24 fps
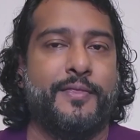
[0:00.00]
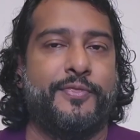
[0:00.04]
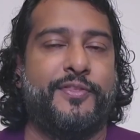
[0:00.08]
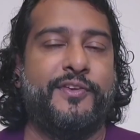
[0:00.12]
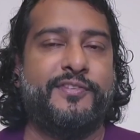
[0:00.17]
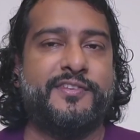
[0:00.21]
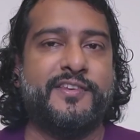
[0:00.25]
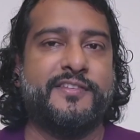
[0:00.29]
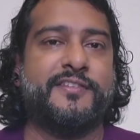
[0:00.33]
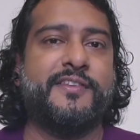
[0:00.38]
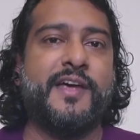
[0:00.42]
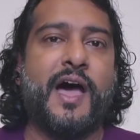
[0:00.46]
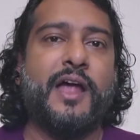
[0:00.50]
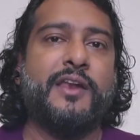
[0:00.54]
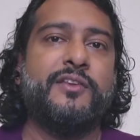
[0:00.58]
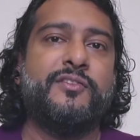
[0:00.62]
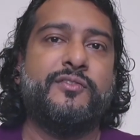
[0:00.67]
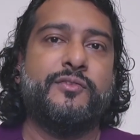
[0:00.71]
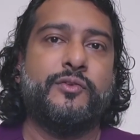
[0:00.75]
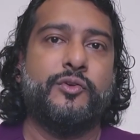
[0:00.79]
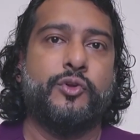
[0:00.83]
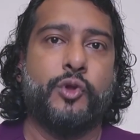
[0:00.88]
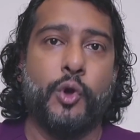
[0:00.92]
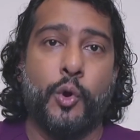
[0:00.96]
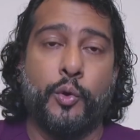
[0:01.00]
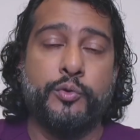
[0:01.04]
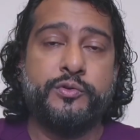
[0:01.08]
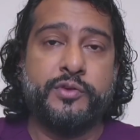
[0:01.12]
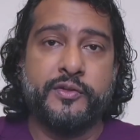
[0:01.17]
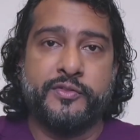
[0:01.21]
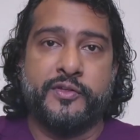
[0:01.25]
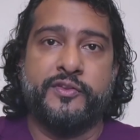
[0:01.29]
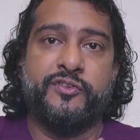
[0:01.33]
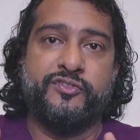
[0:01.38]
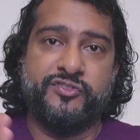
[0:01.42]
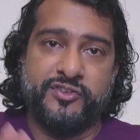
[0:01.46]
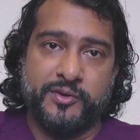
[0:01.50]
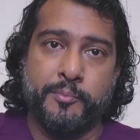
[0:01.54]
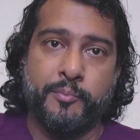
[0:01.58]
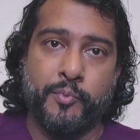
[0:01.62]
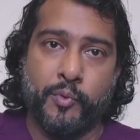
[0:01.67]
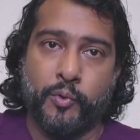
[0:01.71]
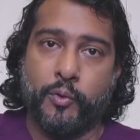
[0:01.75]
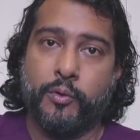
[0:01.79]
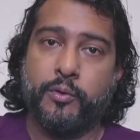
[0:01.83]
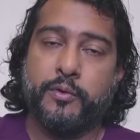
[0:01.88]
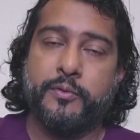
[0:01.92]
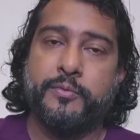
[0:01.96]
This is not go to the gym
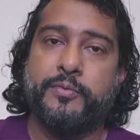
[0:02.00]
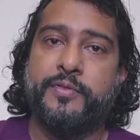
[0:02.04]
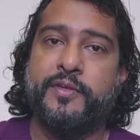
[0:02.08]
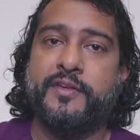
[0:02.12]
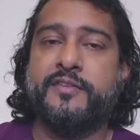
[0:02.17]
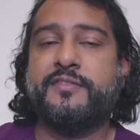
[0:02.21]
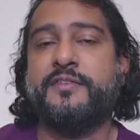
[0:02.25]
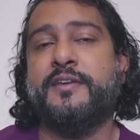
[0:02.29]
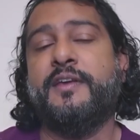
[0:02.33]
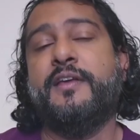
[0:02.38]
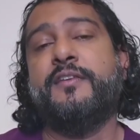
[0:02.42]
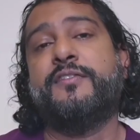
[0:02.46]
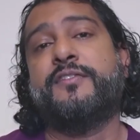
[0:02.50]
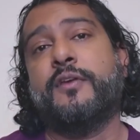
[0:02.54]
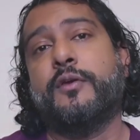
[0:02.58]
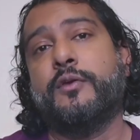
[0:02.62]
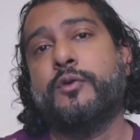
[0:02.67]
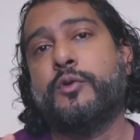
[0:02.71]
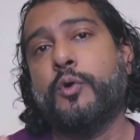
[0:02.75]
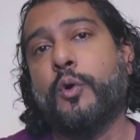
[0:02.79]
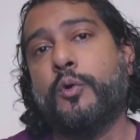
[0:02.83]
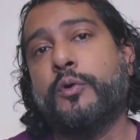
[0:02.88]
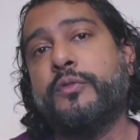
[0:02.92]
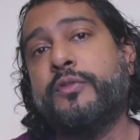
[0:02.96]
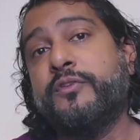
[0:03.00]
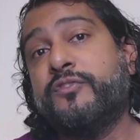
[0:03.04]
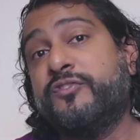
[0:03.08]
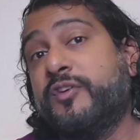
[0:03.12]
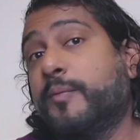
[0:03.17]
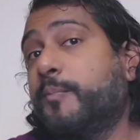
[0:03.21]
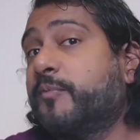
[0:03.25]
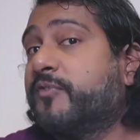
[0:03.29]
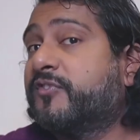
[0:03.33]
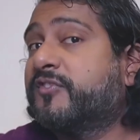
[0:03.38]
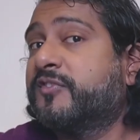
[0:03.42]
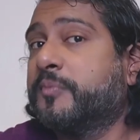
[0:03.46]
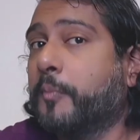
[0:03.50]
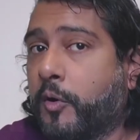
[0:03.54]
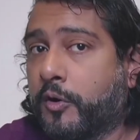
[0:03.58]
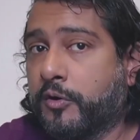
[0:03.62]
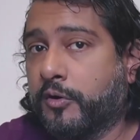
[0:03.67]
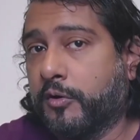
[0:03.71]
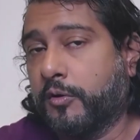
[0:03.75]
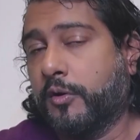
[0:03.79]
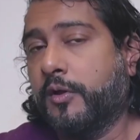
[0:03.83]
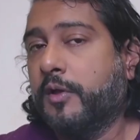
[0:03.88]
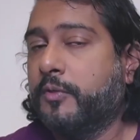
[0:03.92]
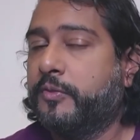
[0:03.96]
more. This is go to the gym
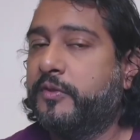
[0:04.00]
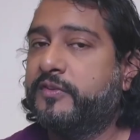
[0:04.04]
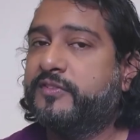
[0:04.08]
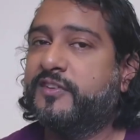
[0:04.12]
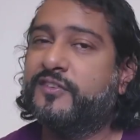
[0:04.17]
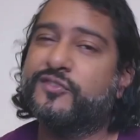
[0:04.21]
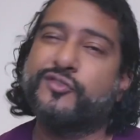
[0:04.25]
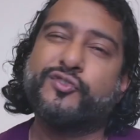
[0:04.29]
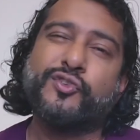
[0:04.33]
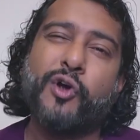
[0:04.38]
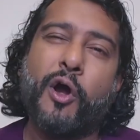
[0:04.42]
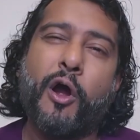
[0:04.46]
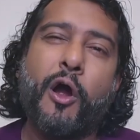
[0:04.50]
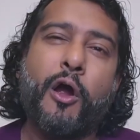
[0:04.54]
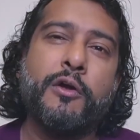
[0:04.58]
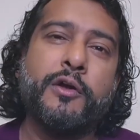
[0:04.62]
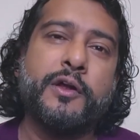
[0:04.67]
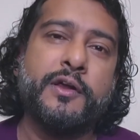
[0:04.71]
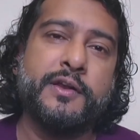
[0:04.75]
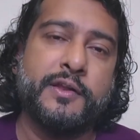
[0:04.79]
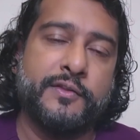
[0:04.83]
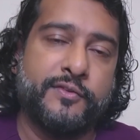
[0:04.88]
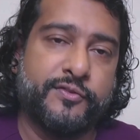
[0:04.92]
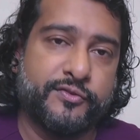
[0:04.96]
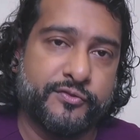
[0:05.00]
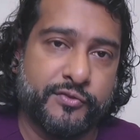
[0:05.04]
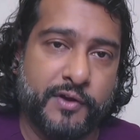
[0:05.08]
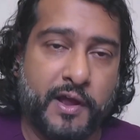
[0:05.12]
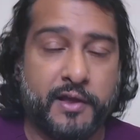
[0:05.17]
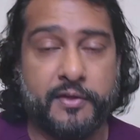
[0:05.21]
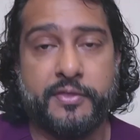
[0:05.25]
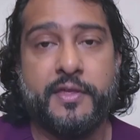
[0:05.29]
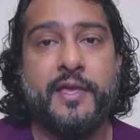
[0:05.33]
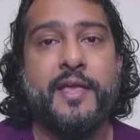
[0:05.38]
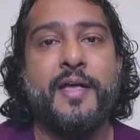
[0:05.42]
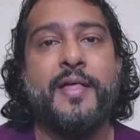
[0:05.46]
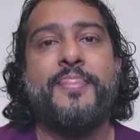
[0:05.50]
smarter. This is targeted strength.